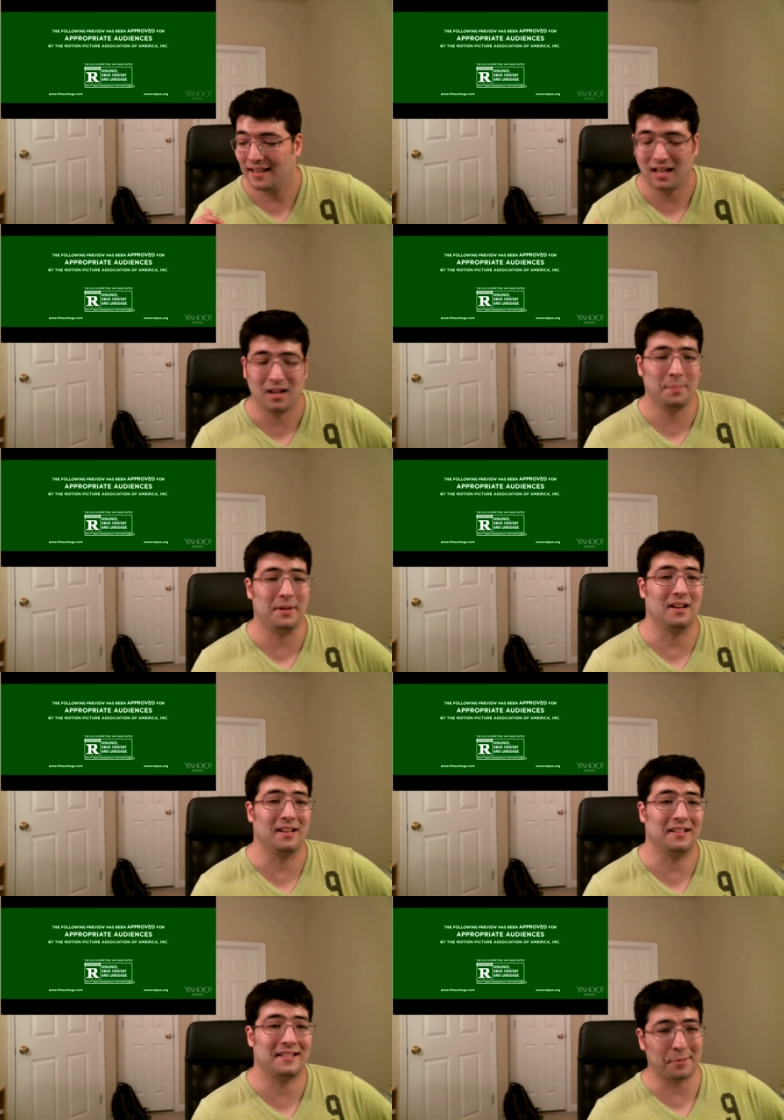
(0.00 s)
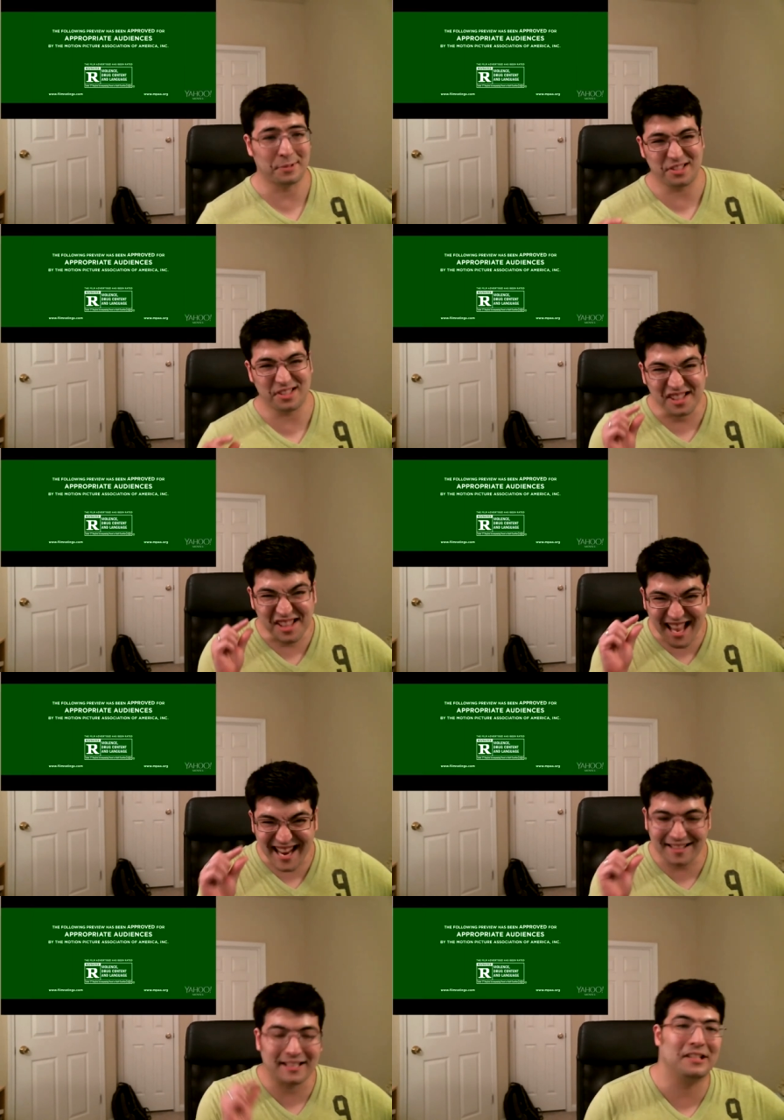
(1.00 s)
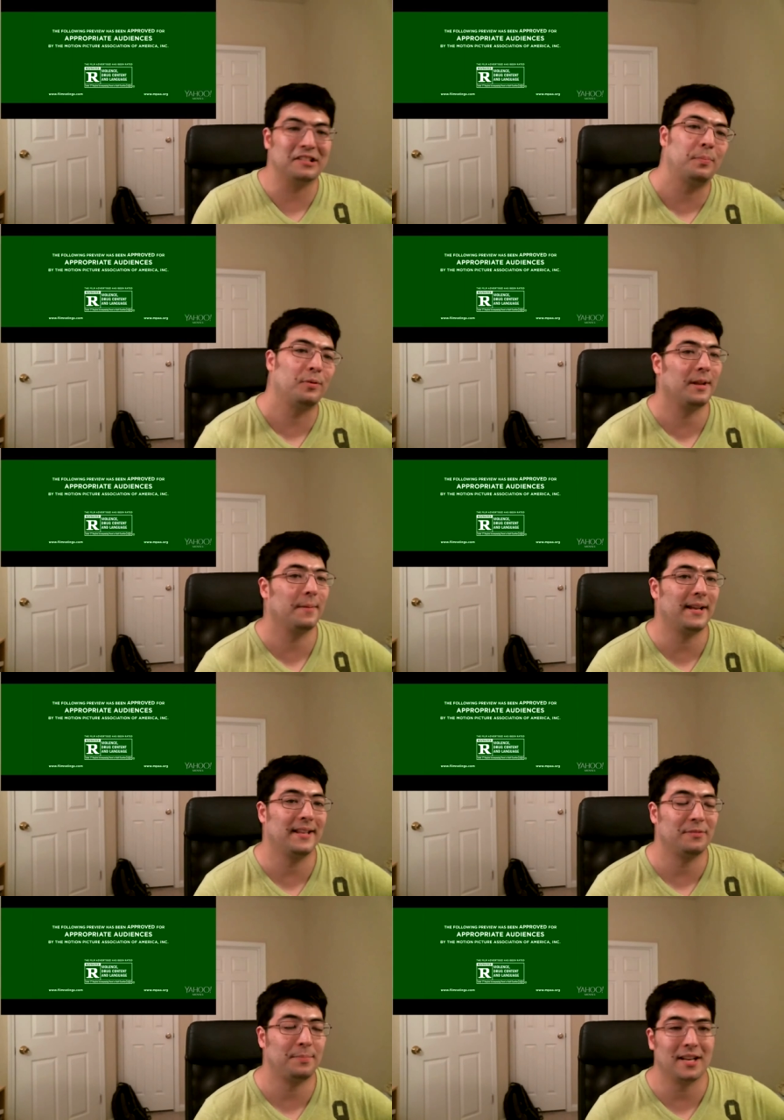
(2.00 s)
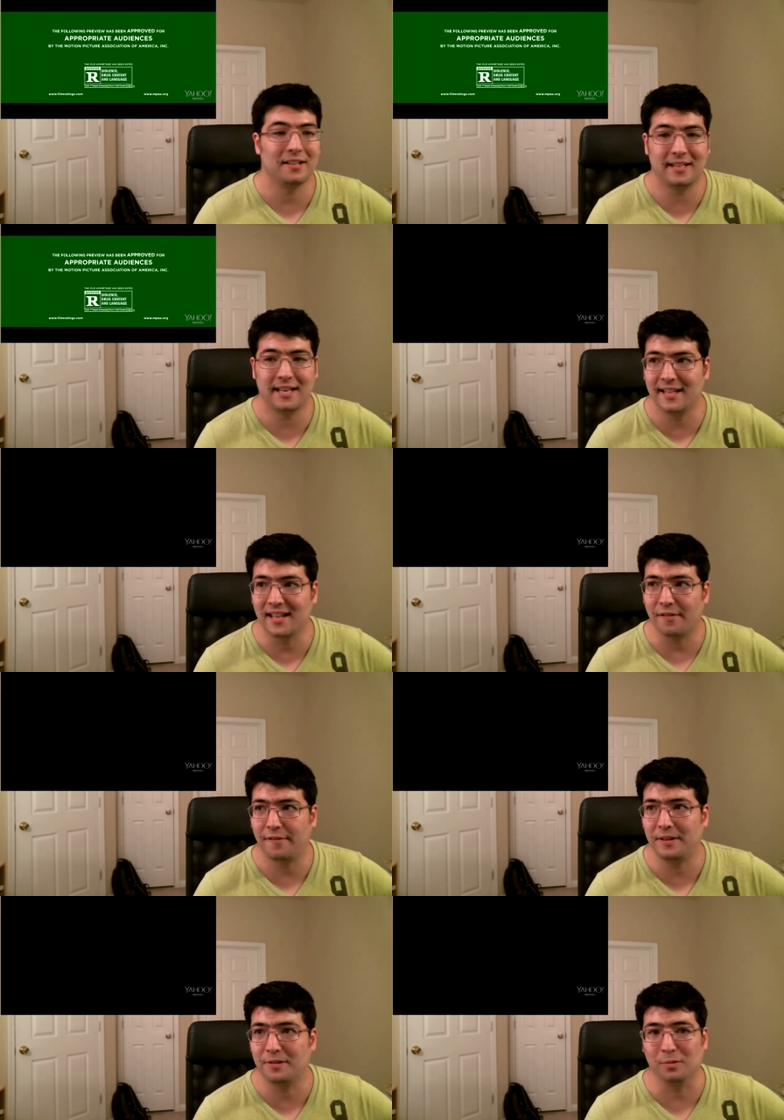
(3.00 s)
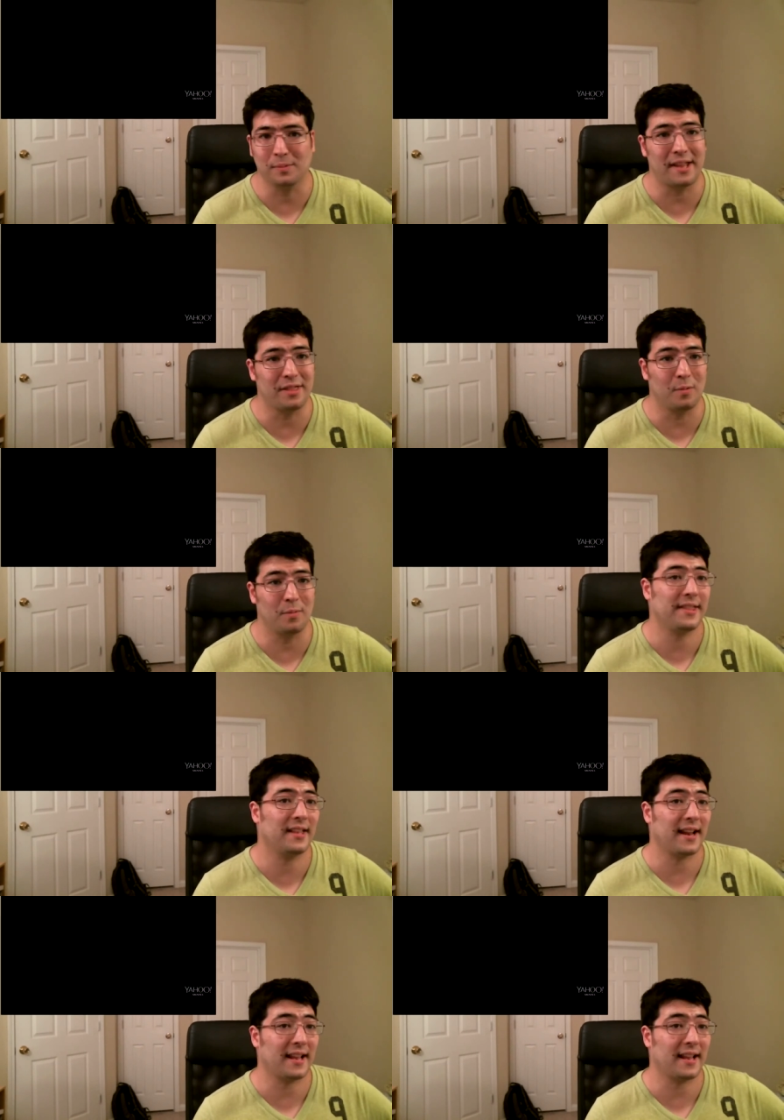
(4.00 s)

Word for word: I'll be honest, I was slightly disappointed by this because they did not feature Rain the way that I